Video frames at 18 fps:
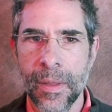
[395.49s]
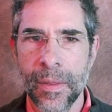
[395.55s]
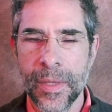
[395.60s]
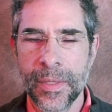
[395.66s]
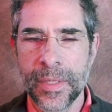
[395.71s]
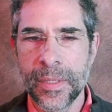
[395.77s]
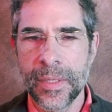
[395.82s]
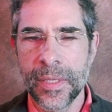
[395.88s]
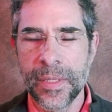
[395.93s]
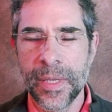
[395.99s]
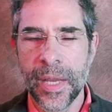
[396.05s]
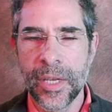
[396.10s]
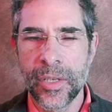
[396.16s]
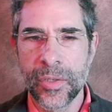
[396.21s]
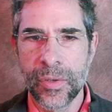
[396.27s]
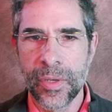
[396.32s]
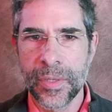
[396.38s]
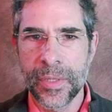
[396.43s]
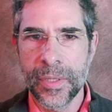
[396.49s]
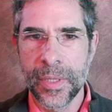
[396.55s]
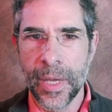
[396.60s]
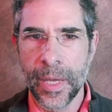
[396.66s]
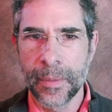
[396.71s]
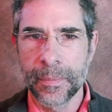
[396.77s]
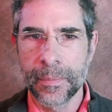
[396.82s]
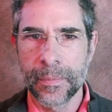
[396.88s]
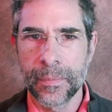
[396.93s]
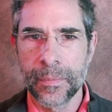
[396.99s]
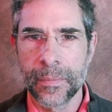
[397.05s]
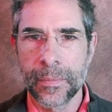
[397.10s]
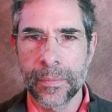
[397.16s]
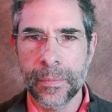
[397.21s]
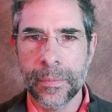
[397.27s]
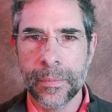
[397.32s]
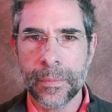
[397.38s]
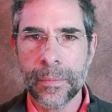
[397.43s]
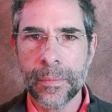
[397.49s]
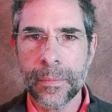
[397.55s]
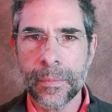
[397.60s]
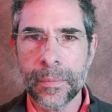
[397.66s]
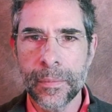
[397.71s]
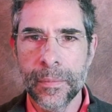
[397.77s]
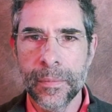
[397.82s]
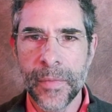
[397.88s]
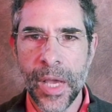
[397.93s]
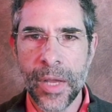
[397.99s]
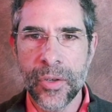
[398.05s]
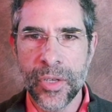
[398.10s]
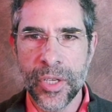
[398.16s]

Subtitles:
This is a dangerous thing, not